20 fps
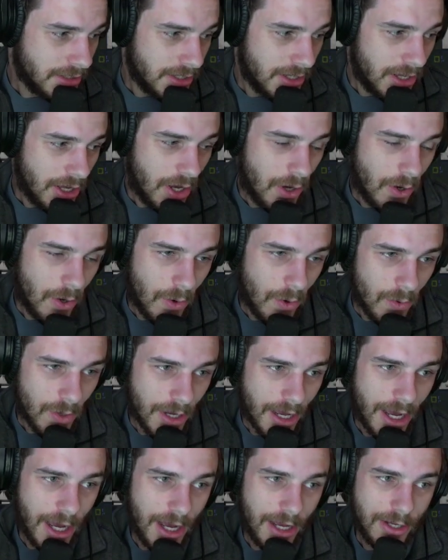Oh,
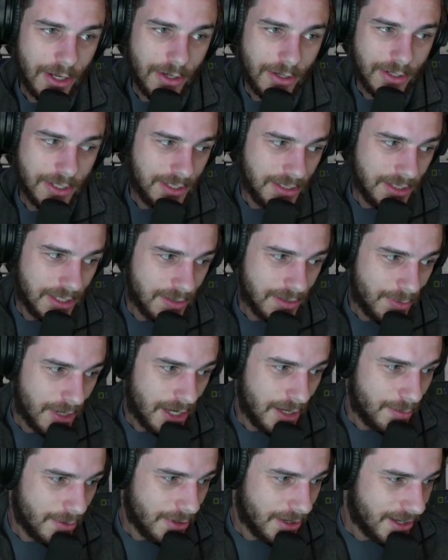Kyle, he says
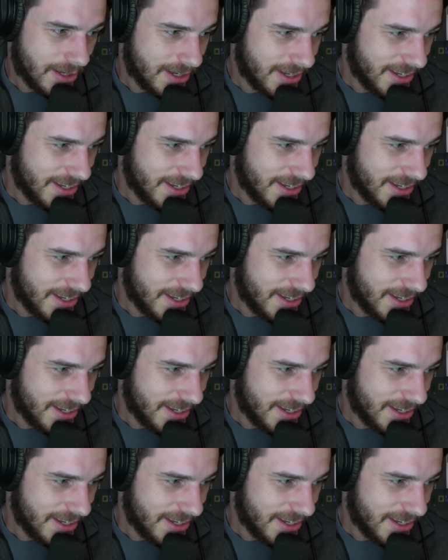bye-bye.